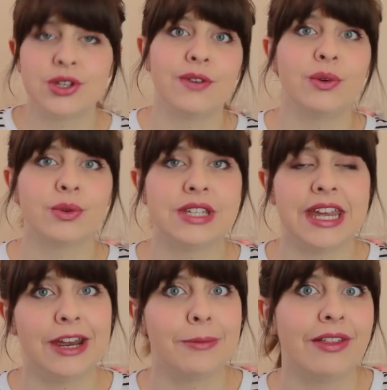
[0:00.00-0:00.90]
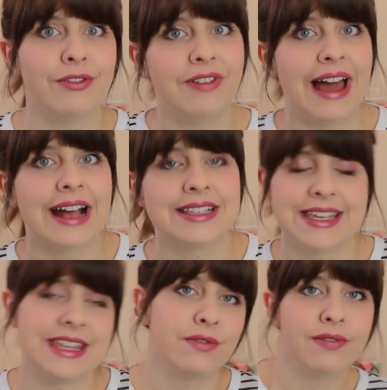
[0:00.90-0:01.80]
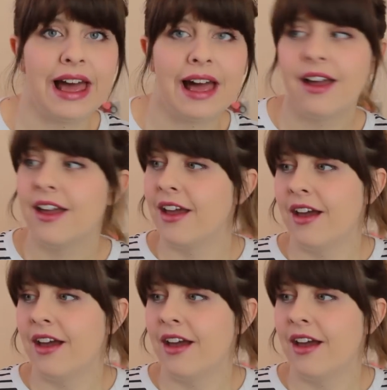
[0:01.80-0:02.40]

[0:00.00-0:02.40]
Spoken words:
So if you want to hear about the flat, see the flat,